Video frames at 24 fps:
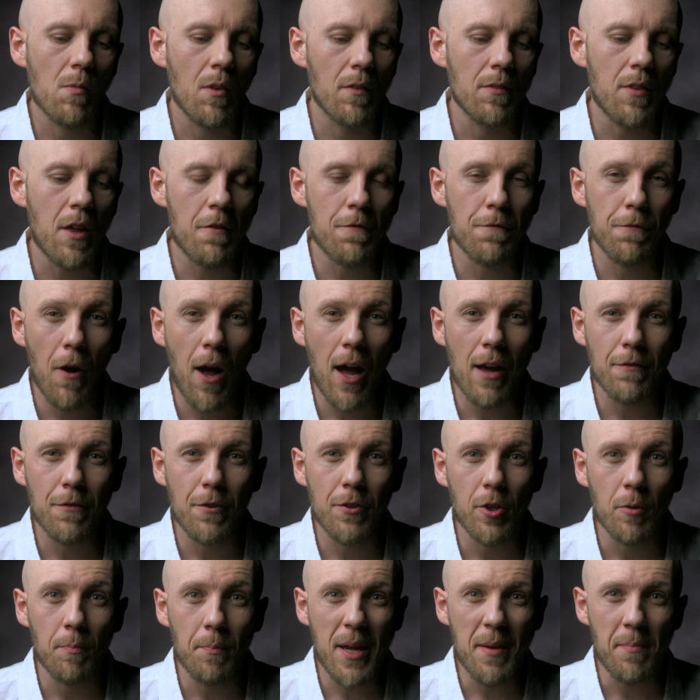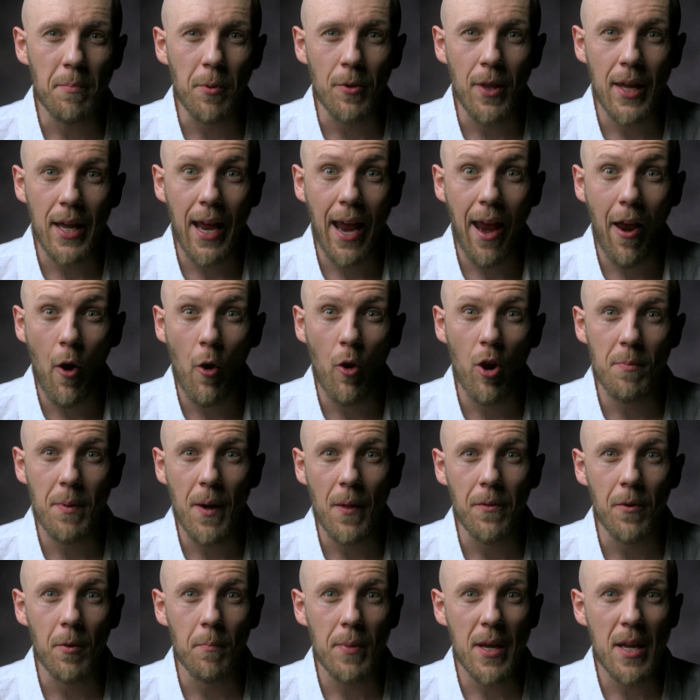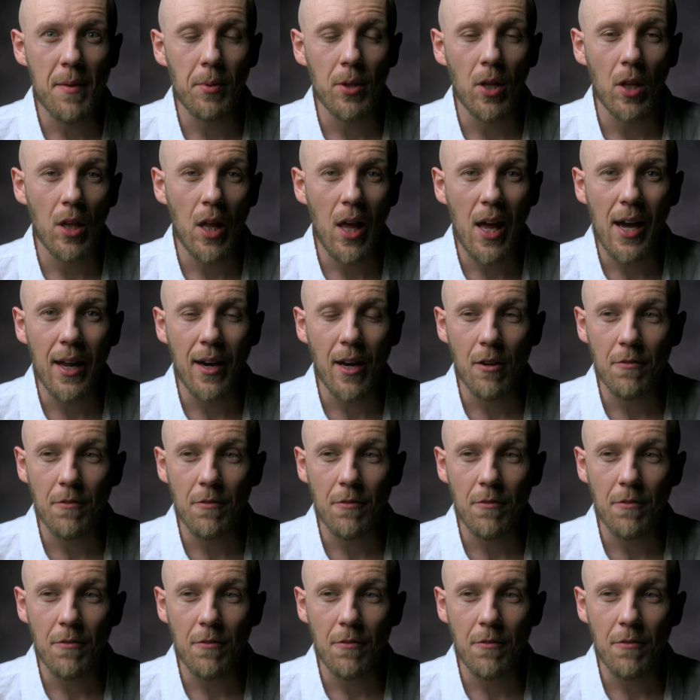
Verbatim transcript: They fought for their people. They cared about their people a lot.